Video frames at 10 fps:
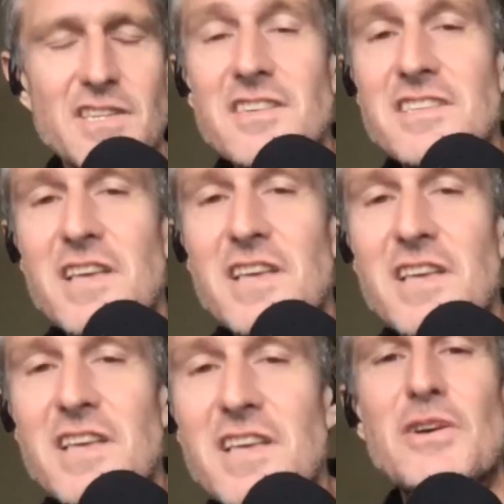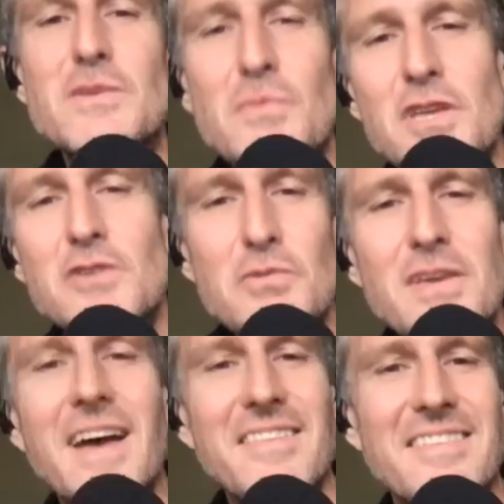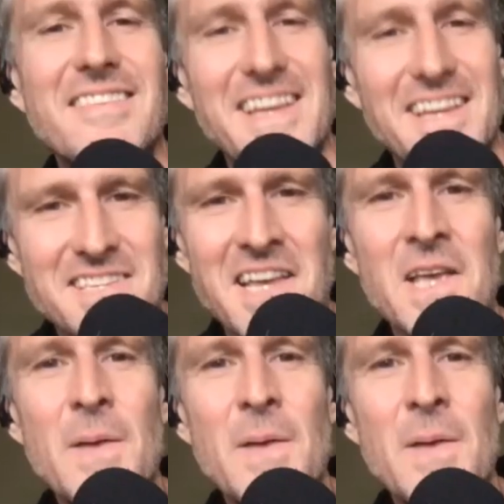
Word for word: So some yeah. sometimes when you're doing other things,